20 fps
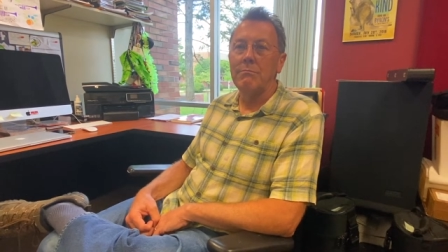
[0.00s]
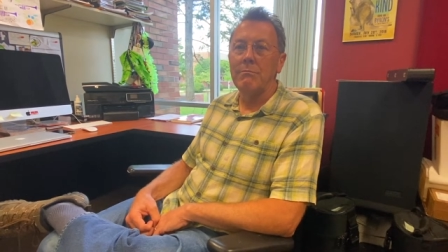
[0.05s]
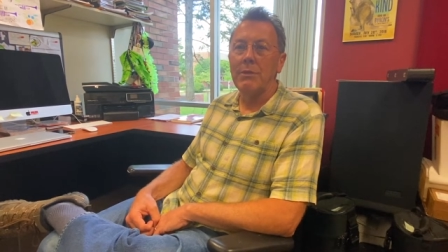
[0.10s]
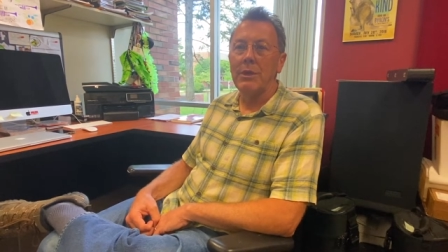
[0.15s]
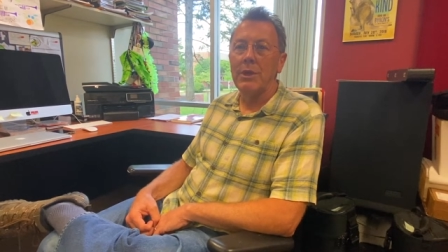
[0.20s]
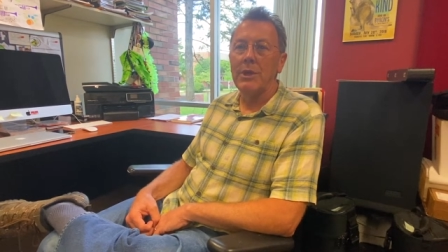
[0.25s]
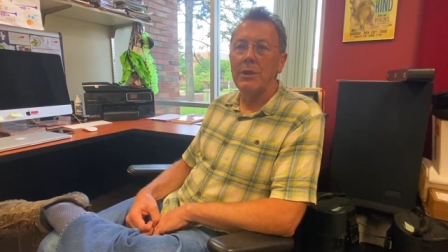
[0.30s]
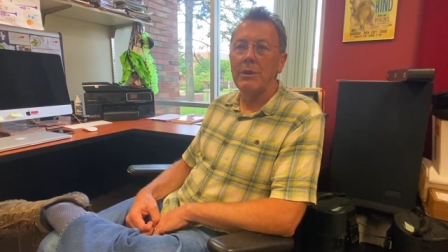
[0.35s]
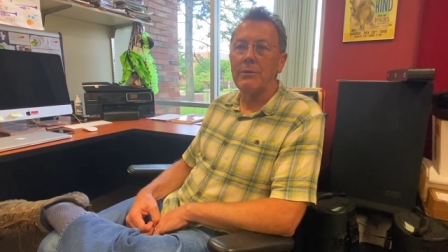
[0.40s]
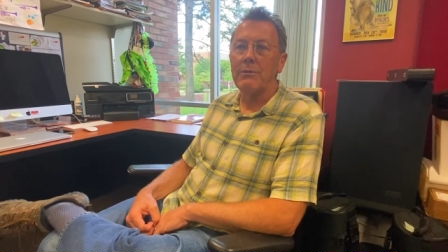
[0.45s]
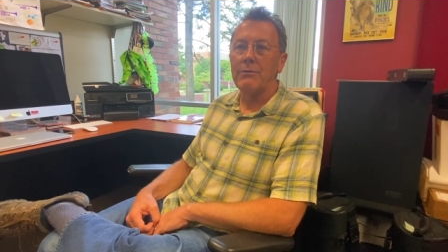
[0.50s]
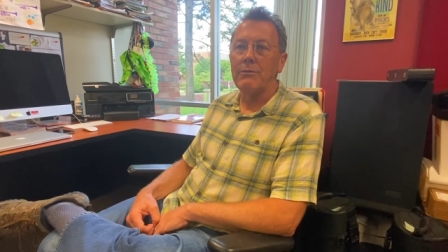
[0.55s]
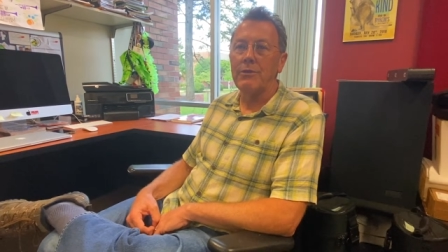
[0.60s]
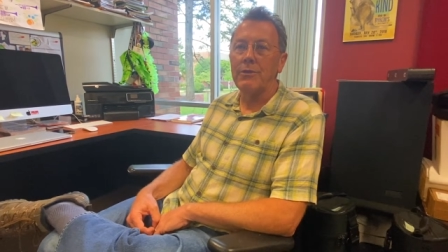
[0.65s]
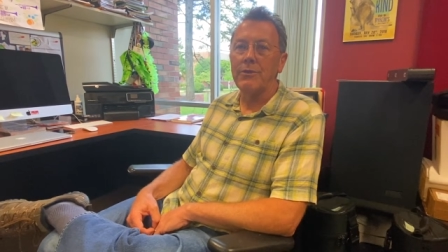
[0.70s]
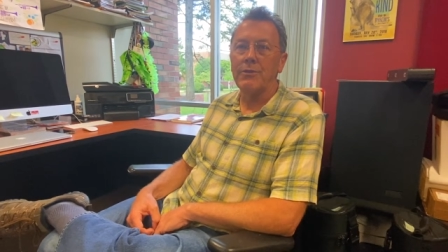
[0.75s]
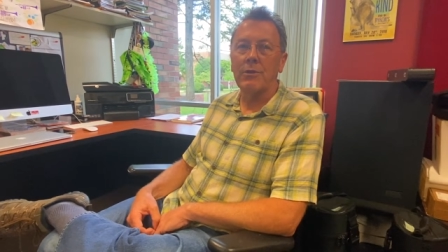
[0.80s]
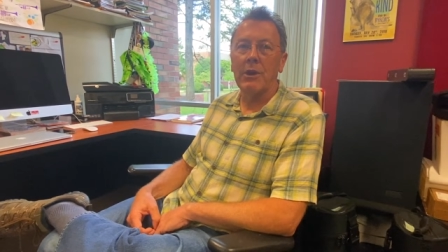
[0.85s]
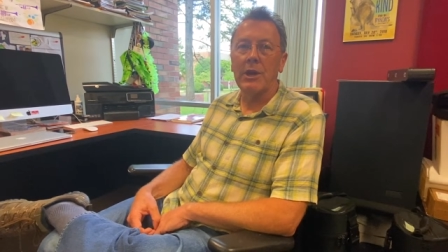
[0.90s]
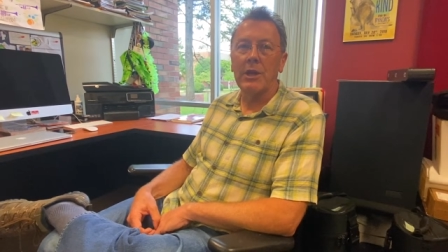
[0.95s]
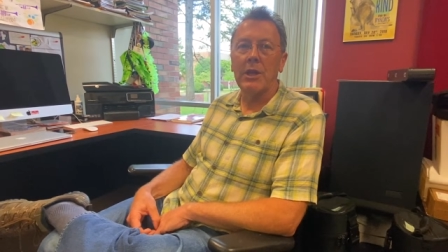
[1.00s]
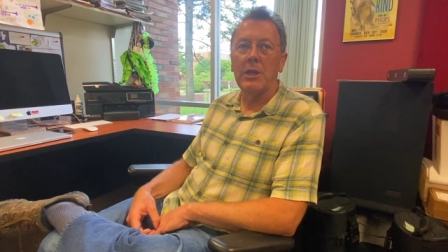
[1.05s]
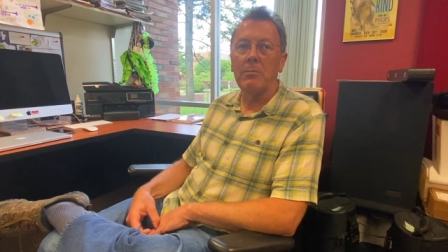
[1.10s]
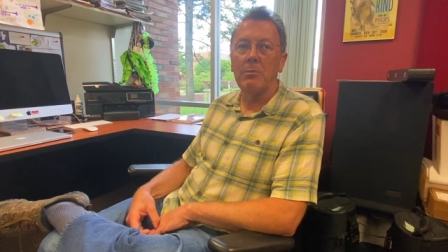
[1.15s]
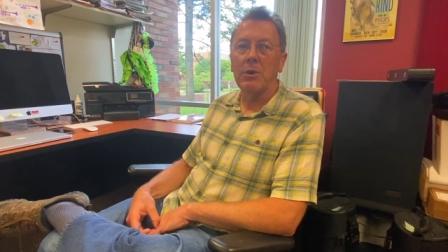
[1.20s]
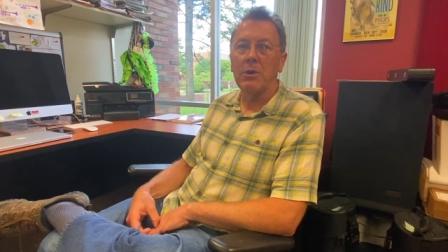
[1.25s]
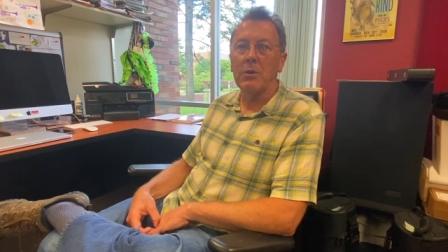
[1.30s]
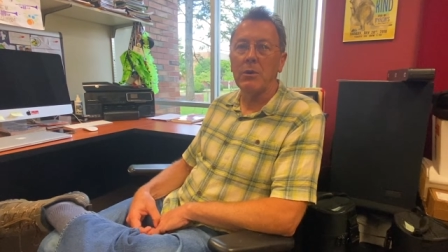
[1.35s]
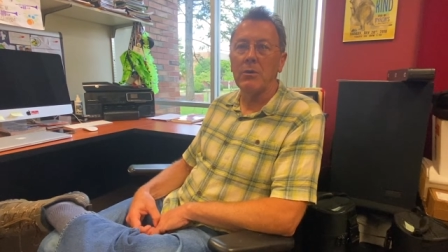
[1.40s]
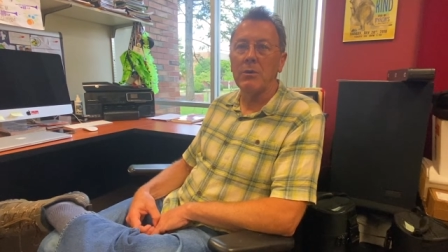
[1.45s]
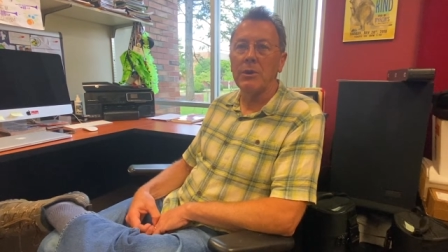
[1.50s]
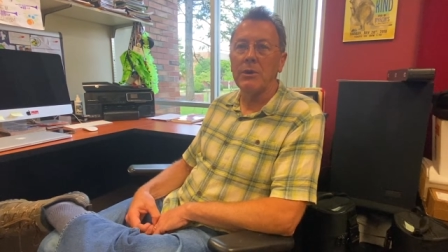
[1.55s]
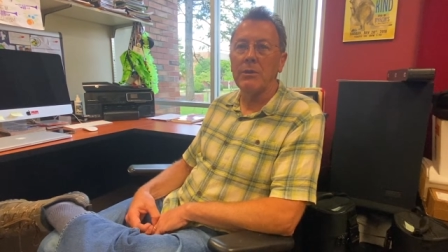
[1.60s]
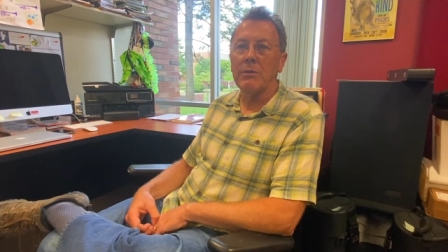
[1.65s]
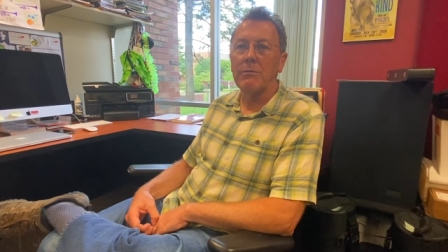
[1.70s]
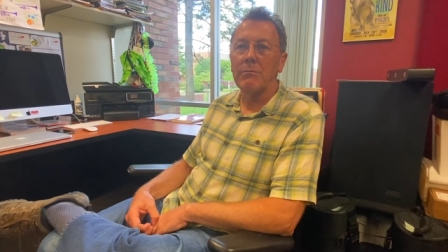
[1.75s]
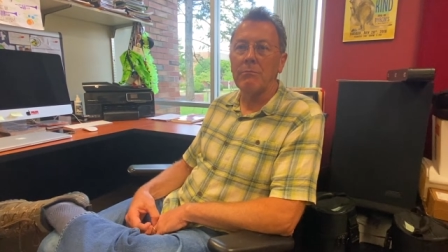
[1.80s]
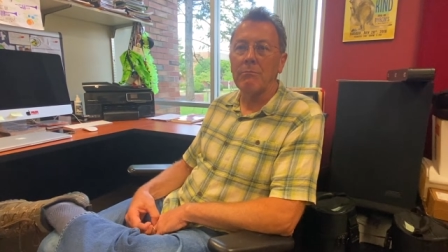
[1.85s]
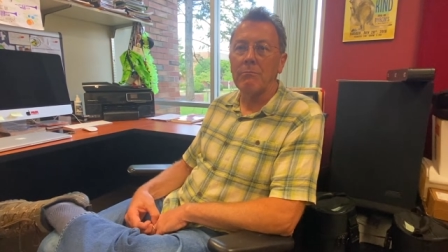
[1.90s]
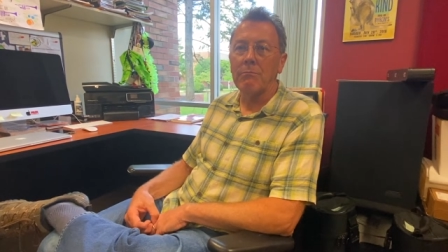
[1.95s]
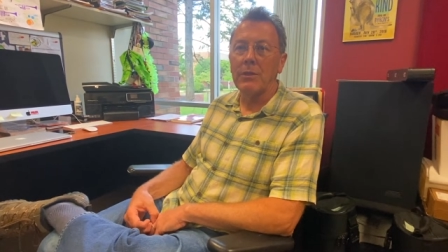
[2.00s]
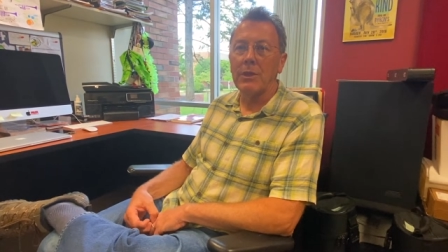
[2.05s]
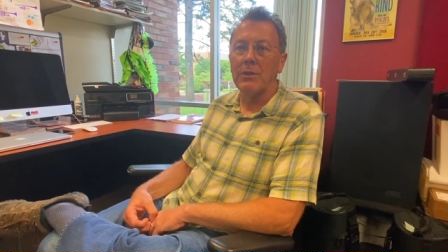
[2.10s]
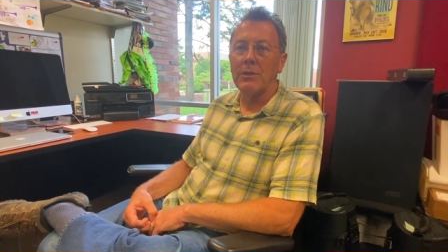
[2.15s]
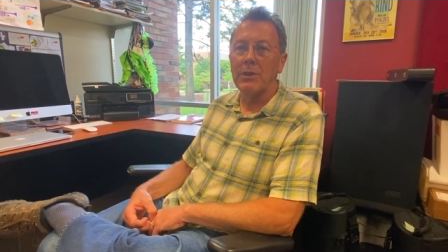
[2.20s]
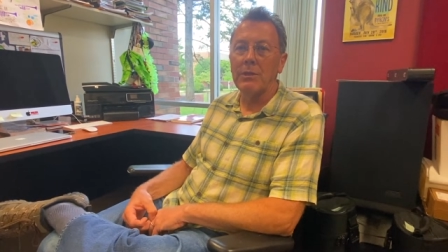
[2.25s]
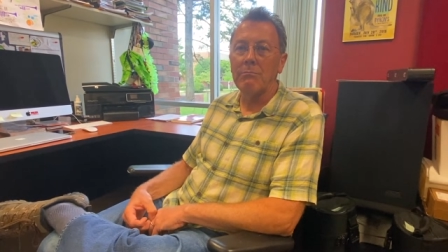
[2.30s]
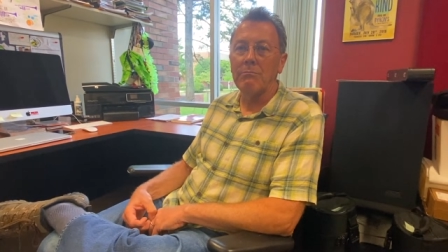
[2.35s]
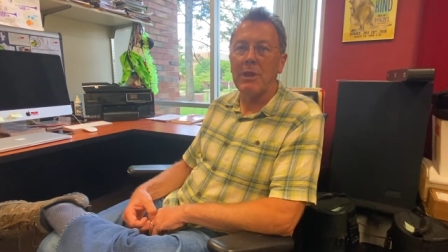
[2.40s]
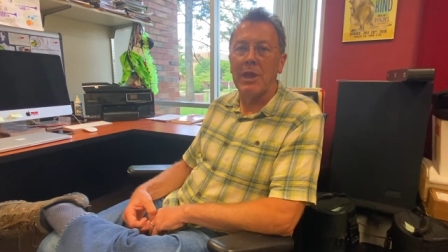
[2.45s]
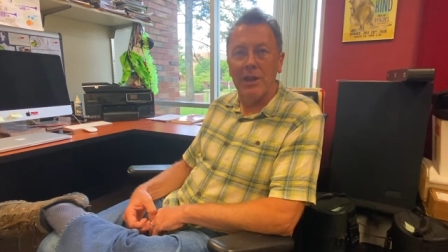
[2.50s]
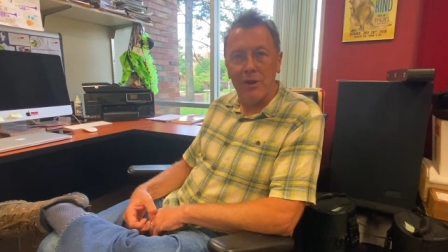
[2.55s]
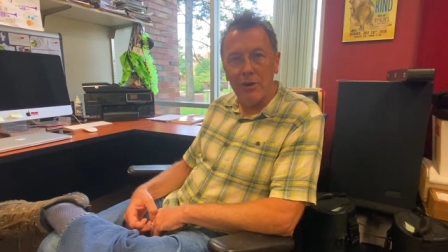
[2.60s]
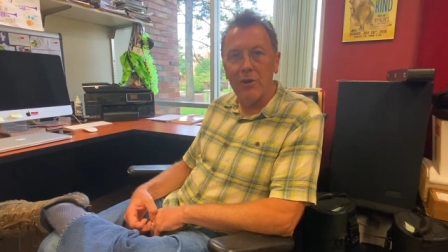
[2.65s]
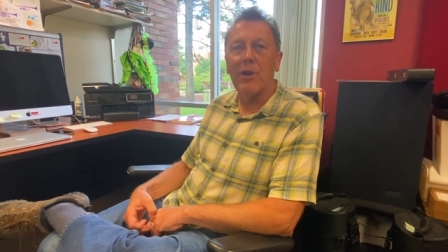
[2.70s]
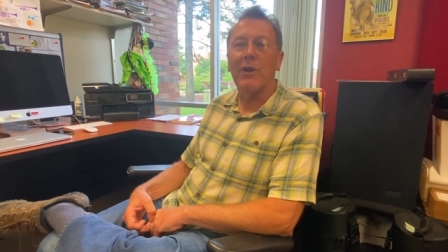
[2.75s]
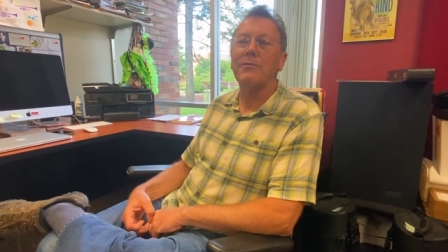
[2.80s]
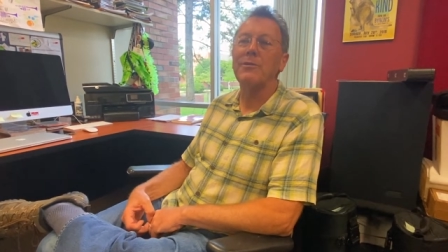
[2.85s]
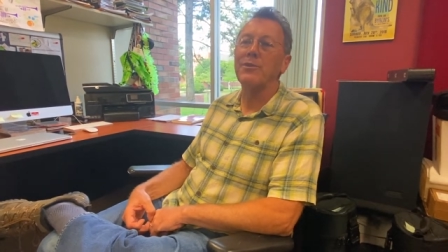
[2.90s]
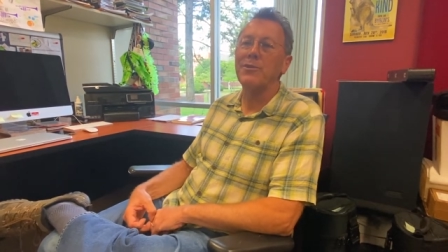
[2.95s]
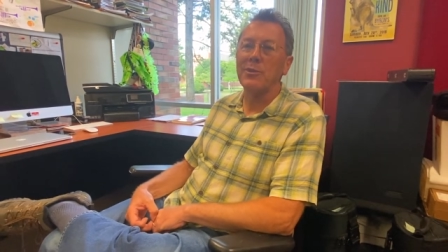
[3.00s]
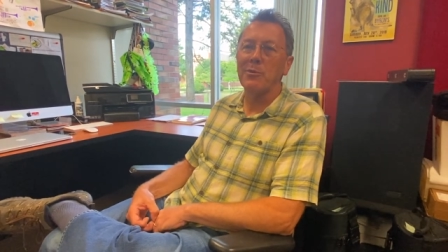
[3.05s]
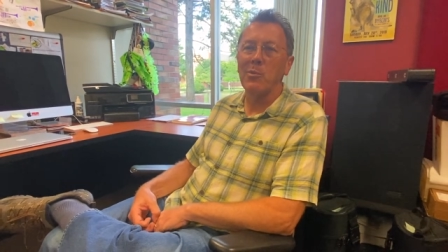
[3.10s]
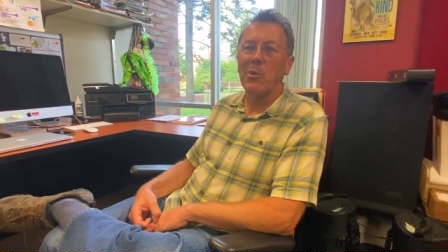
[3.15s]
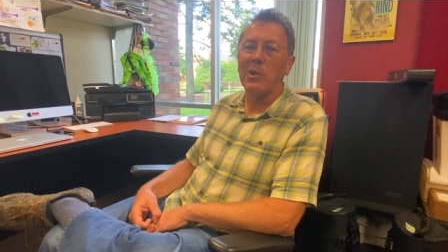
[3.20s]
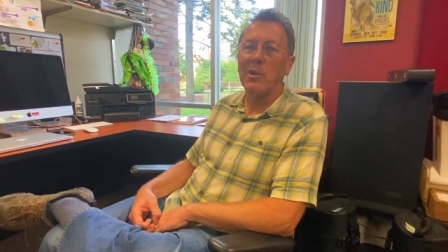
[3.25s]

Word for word: and just try to keep it going and then hand it off to someone